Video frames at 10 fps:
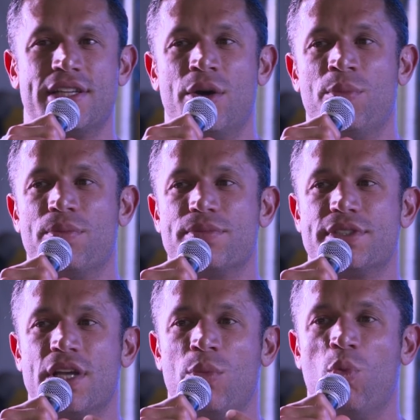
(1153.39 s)
some
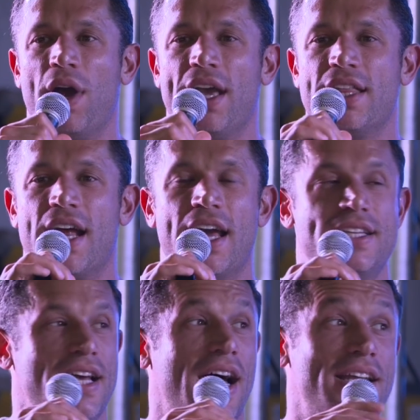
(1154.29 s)
some way that
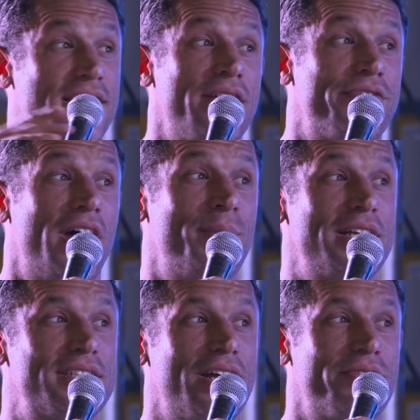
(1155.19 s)
I identify
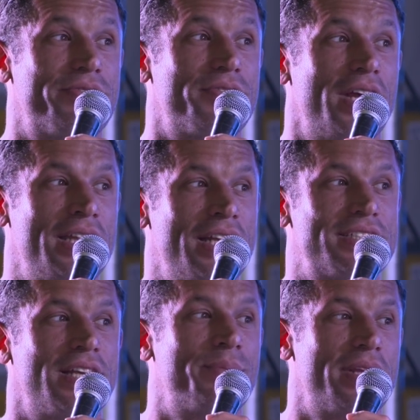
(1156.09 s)
myself, and then
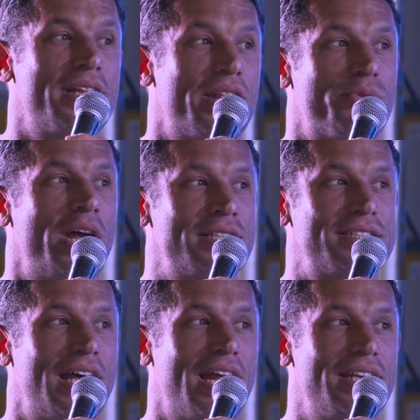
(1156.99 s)
something that
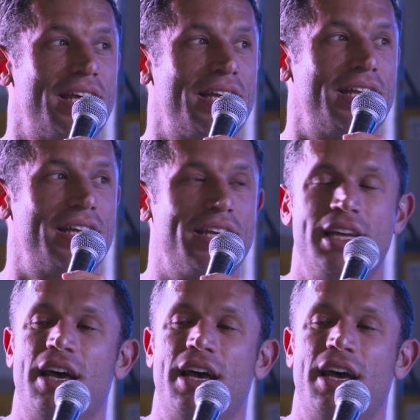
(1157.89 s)
threatens that identity.